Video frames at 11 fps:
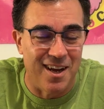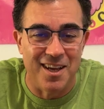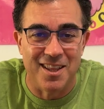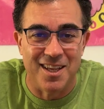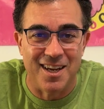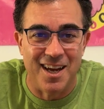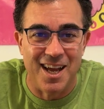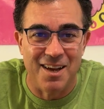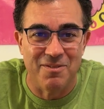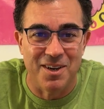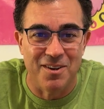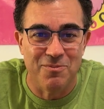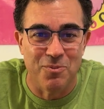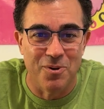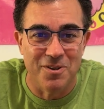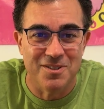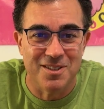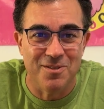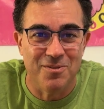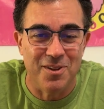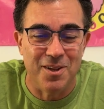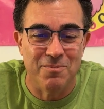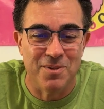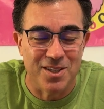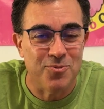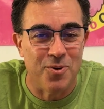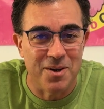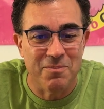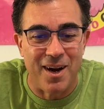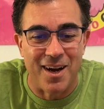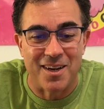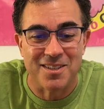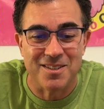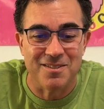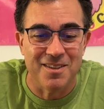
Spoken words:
I think I have enough boards to fill up this 1 box